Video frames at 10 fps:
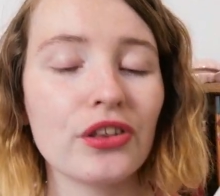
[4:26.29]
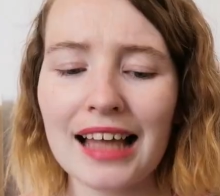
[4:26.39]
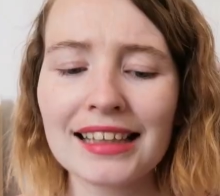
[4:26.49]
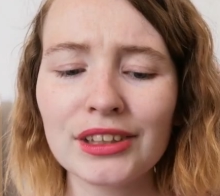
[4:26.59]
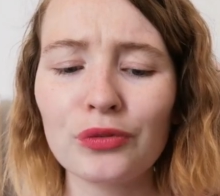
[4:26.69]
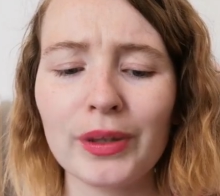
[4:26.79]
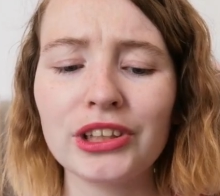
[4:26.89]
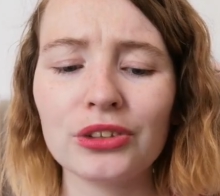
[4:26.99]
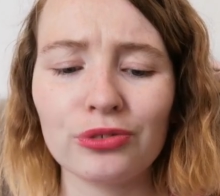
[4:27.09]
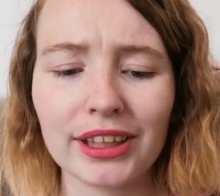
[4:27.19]
The last of
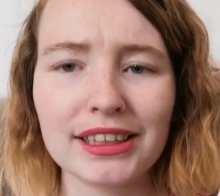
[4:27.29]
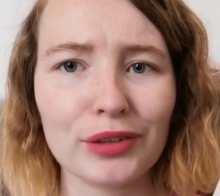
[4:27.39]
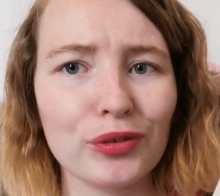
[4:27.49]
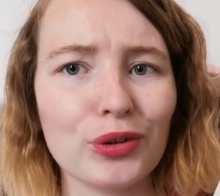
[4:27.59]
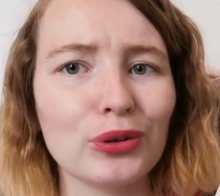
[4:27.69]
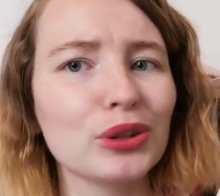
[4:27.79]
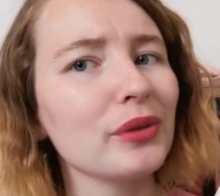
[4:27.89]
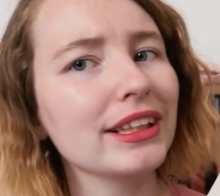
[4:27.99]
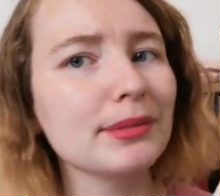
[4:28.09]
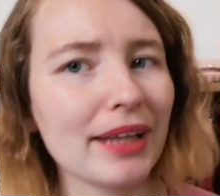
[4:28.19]
which is really difficult to
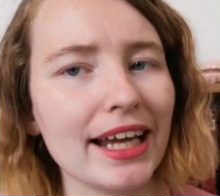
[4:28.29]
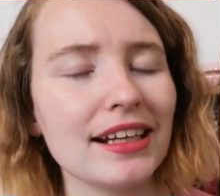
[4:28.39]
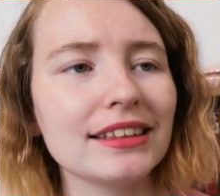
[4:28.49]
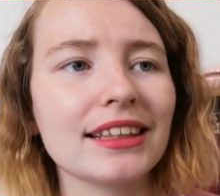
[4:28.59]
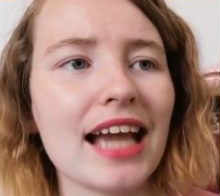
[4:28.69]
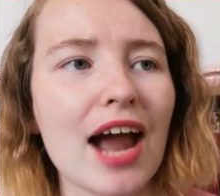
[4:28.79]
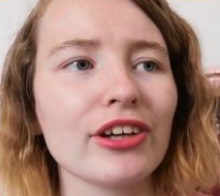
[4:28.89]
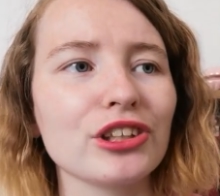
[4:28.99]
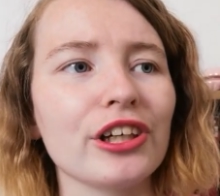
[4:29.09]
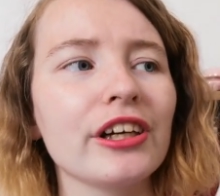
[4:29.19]
explain as a
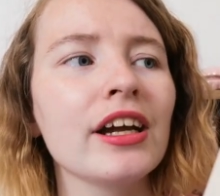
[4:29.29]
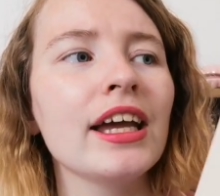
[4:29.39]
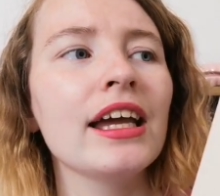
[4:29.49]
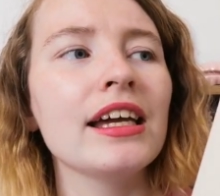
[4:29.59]
character.